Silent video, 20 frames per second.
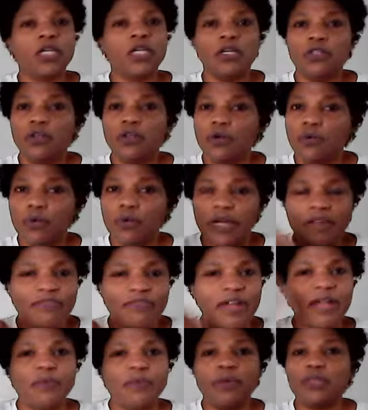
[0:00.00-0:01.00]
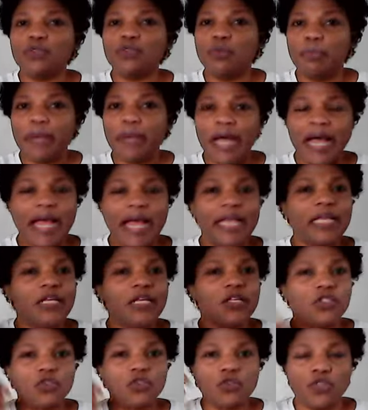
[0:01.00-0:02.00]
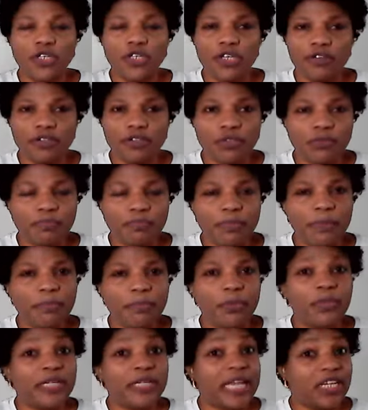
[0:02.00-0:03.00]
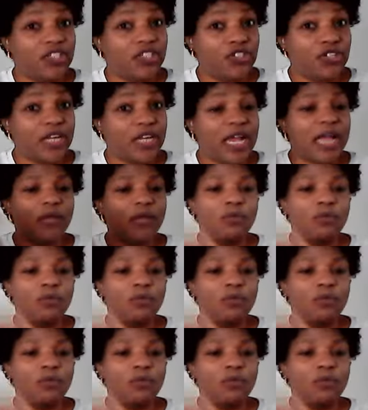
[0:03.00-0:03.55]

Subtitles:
your whatever you want to buy, to give people in Nigeria.